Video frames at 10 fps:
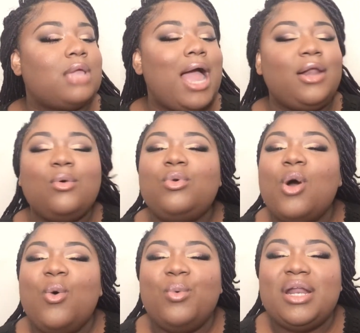I don't
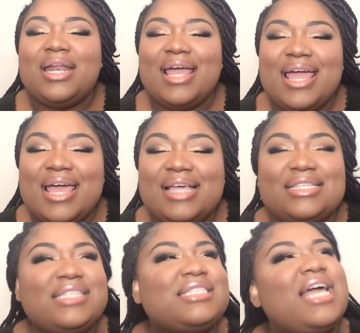know what it
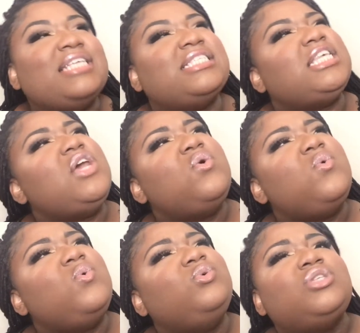is. It's like
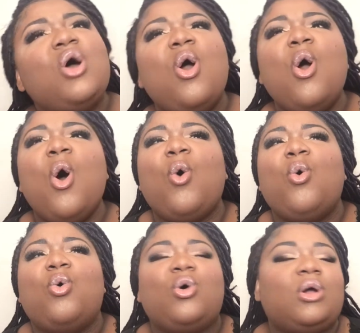Skittles
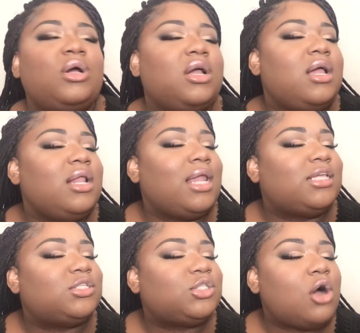or like
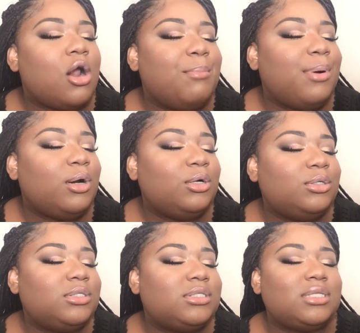
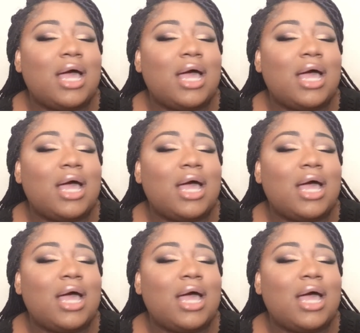Starburst.